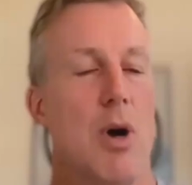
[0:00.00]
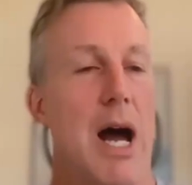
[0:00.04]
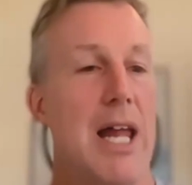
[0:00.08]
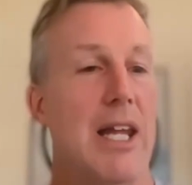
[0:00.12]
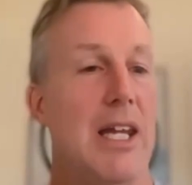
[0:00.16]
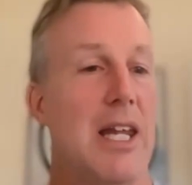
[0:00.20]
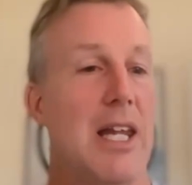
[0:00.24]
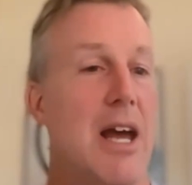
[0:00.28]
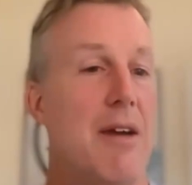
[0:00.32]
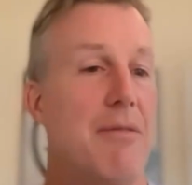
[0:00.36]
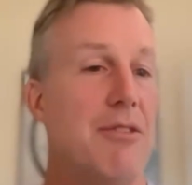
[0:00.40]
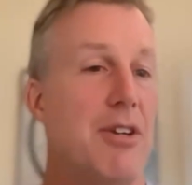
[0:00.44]
I
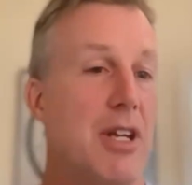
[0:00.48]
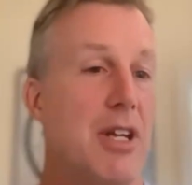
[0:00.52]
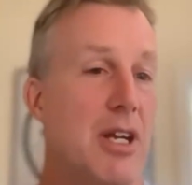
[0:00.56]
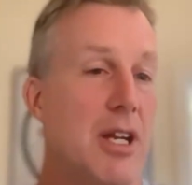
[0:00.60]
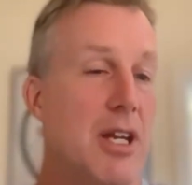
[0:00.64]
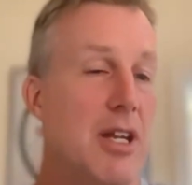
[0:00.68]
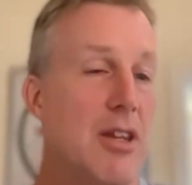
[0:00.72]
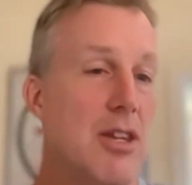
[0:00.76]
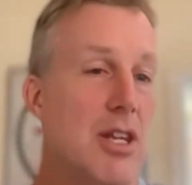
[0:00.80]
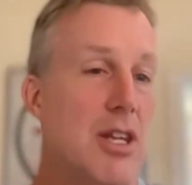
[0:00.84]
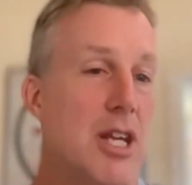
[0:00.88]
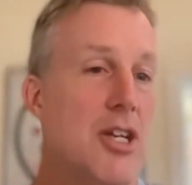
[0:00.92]
left
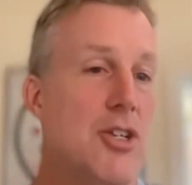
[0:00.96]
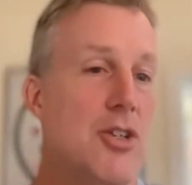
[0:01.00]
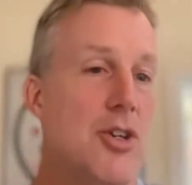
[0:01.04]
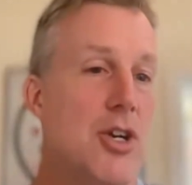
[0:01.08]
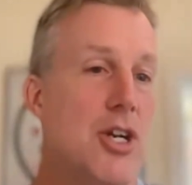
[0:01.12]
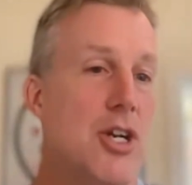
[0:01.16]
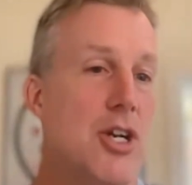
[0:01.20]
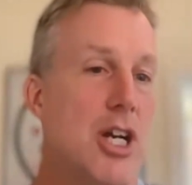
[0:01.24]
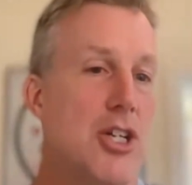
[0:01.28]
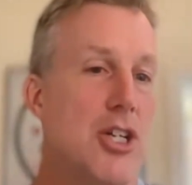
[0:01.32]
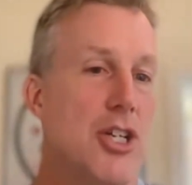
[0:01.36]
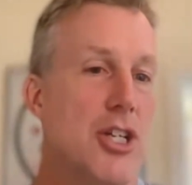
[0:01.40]
it in the
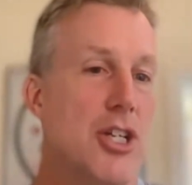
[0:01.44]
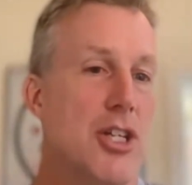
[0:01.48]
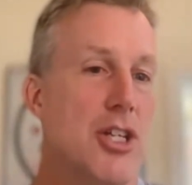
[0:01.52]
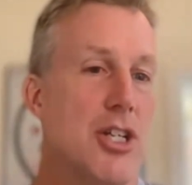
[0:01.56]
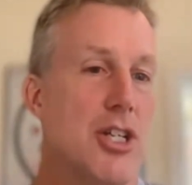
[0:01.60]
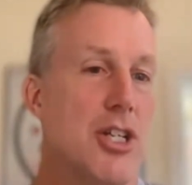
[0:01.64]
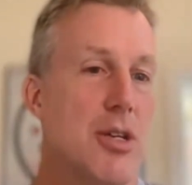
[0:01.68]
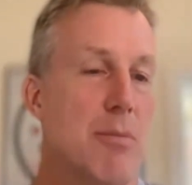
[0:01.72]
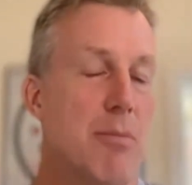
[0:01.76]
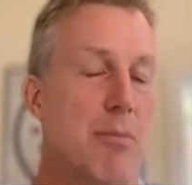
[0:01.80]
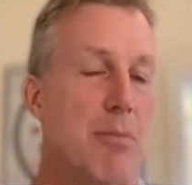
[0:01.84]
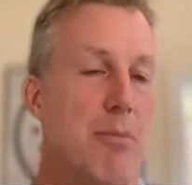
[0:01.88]
introduction.
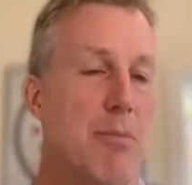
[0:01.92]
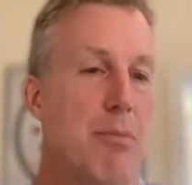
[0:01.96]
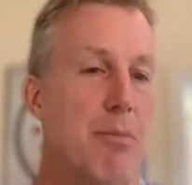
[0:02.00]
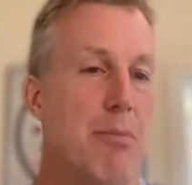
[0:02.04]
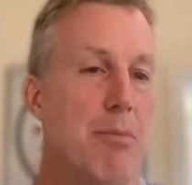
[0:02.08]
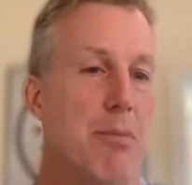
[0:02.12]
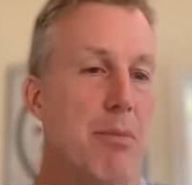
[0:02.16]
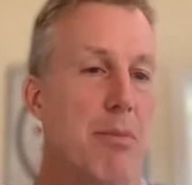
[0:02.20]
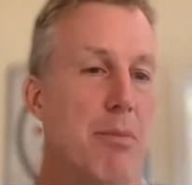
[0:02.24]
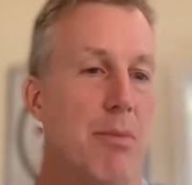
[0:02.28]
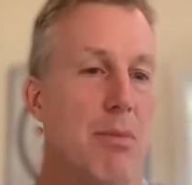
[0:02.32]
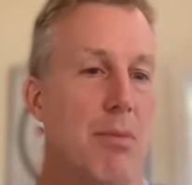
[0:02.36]

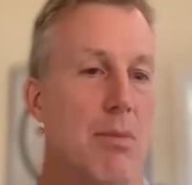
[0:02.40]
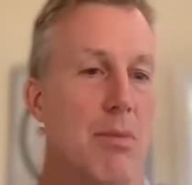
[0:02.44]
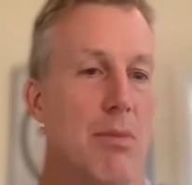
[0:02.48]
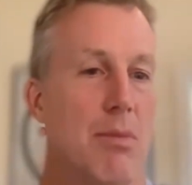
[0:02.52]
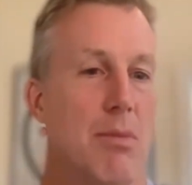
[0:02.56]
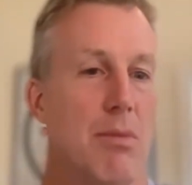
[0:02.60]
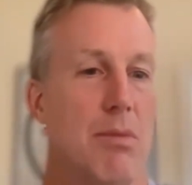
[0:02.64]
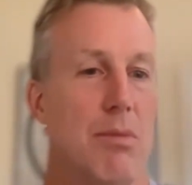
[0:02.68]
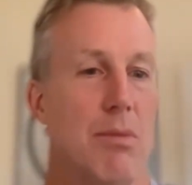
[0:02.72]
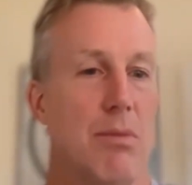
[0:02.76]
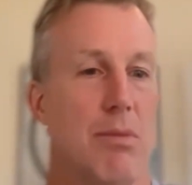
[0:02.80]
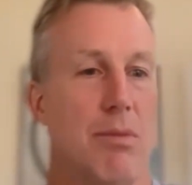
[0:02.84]

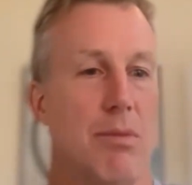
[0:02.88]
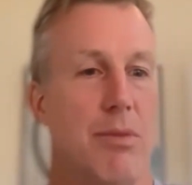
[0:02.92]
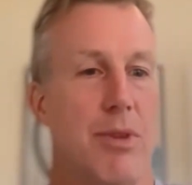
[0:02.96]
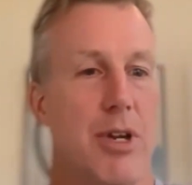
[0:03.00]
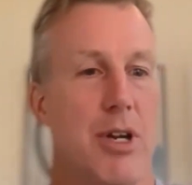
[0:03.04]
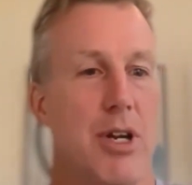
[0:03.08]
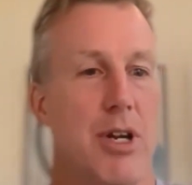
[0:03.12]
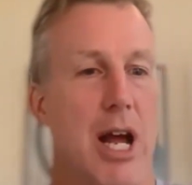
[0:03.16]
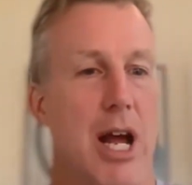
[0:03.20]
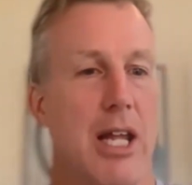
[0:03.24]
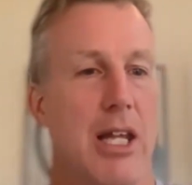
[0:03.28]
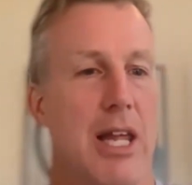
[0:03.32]

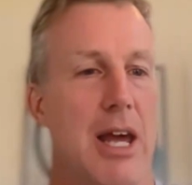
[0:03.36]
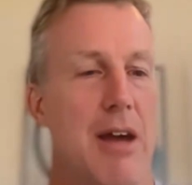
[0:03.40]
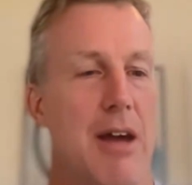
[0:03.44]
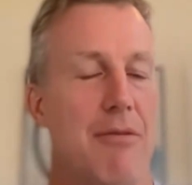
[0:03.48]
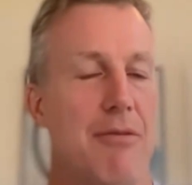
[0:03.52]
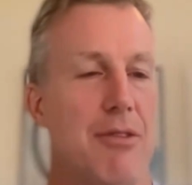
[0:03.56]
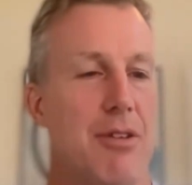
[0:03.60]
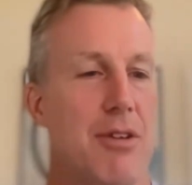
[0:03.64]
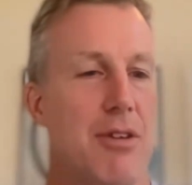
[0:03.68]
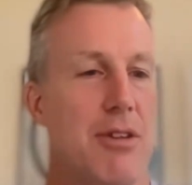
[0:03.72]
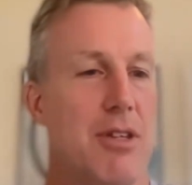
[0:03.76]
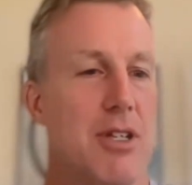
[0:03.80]
I
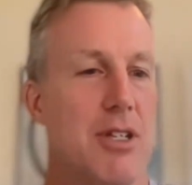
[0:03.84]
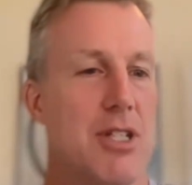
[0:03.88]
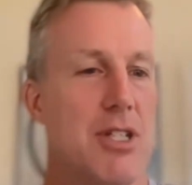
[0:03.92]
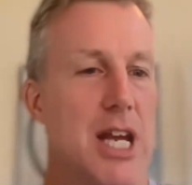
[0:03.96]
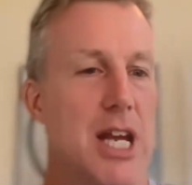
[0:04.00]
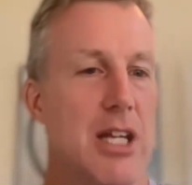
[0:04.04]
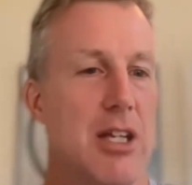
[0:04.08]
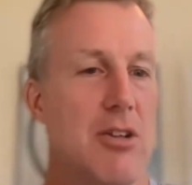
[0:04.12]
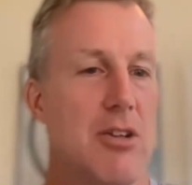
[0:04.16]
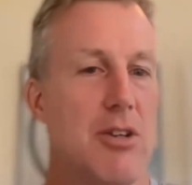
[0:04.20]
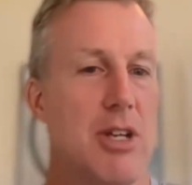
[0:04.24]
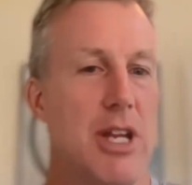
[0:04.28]
left the
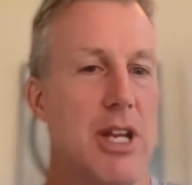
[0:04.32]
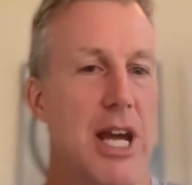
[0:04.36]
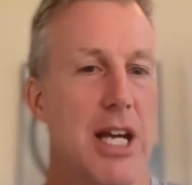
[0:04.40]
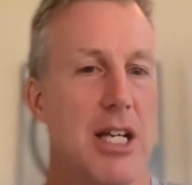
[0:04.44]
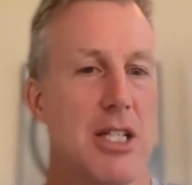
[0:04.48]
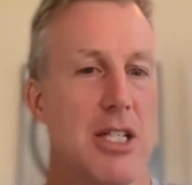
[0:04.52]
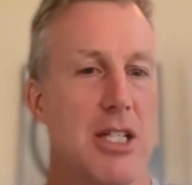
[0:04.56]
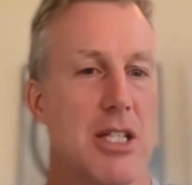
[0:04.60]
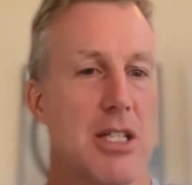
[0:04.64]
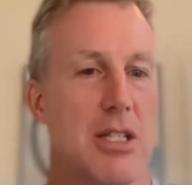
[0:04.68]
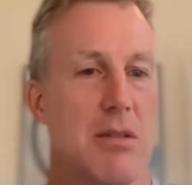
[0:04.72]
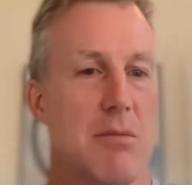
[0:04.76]

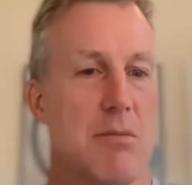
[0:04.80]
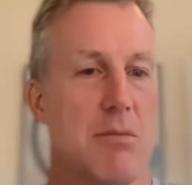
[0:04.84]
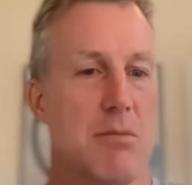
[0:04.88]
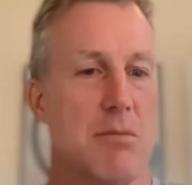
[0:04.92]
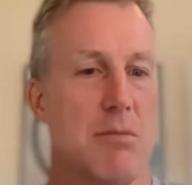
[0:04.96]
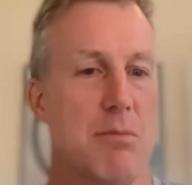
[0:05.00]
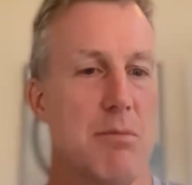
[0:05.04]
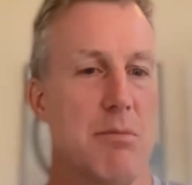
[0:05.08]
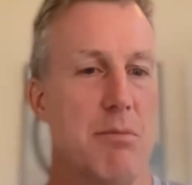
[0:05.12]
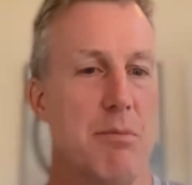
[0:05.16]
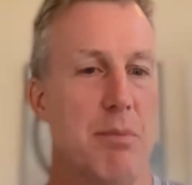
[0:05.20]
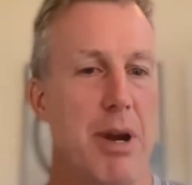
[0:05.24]
CycloneDX
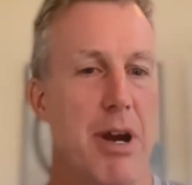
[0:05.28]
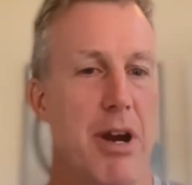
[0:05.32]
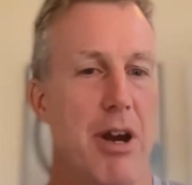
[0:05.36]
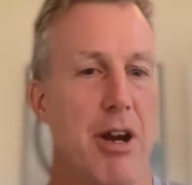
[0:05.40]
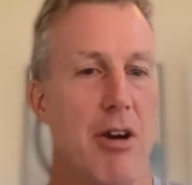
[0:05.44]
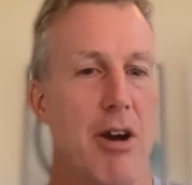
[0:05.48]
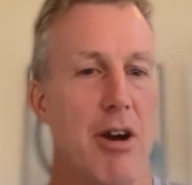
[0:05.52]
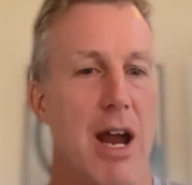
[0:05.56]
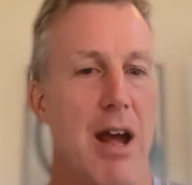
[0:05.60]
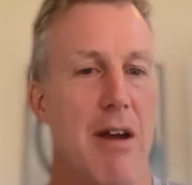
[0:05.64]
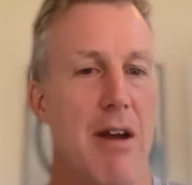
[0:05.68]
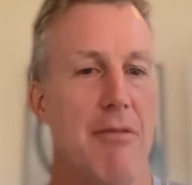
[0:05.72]

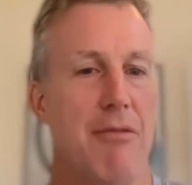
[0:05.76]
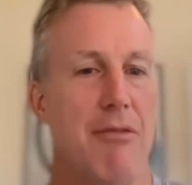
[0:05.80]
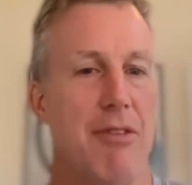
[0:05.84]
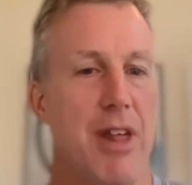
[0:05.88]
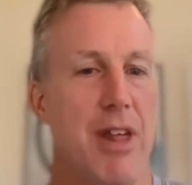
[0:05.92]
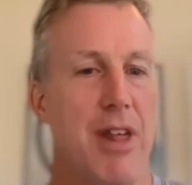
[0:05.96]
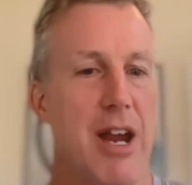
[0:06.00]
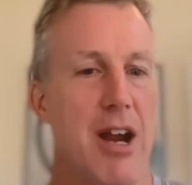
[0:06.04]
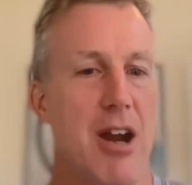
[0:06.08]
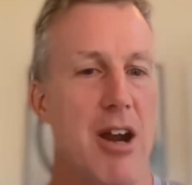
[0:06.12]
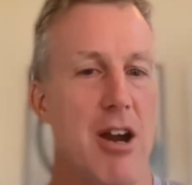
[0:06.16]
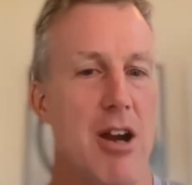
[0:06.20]
paragraph
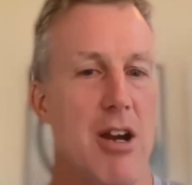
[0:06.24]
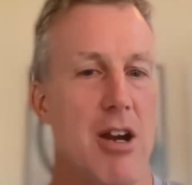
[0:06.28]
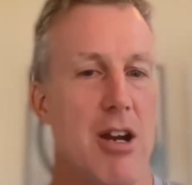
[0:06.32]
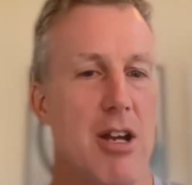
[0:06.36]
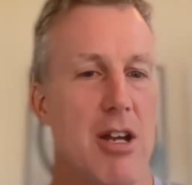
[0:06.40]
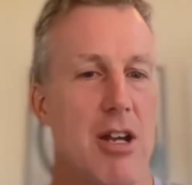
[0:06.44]
there.